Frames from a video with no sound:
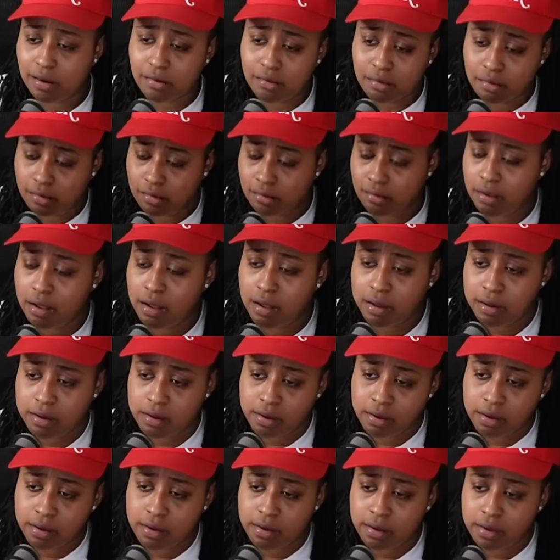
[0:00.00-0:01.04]

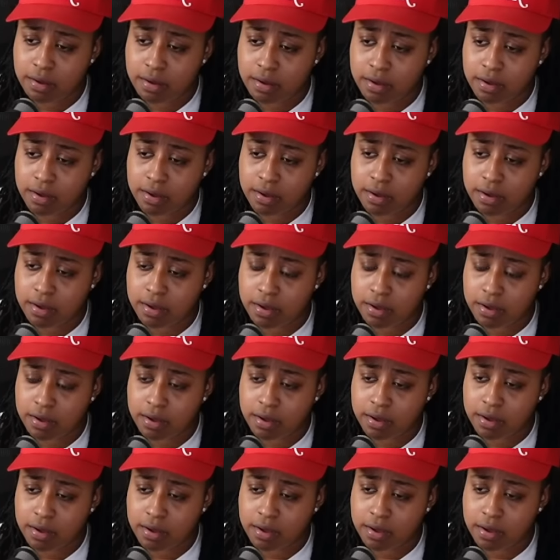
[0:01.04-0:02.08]

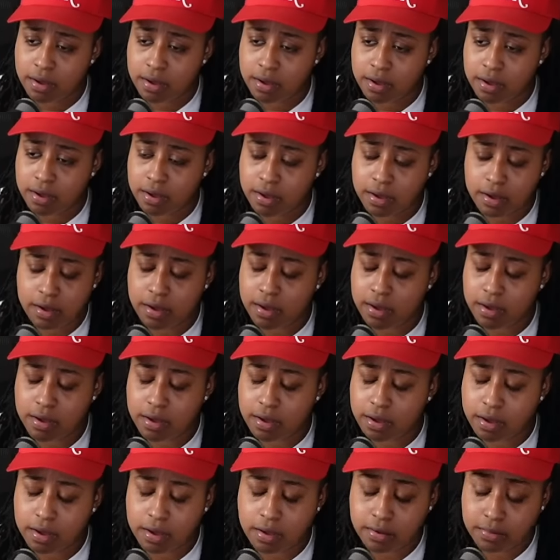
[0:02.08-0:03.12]

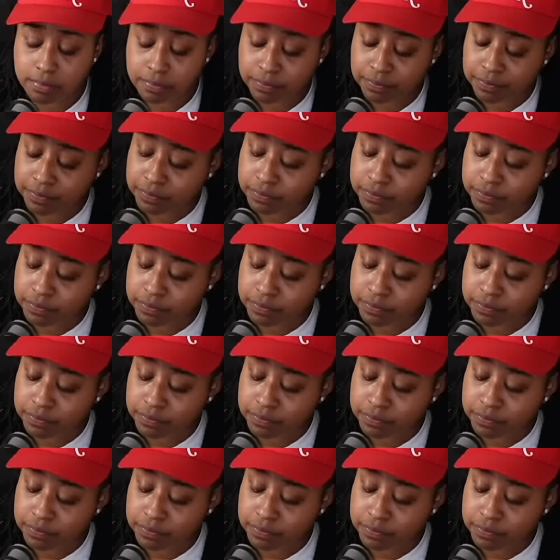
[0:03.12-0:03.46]
(no one is talking)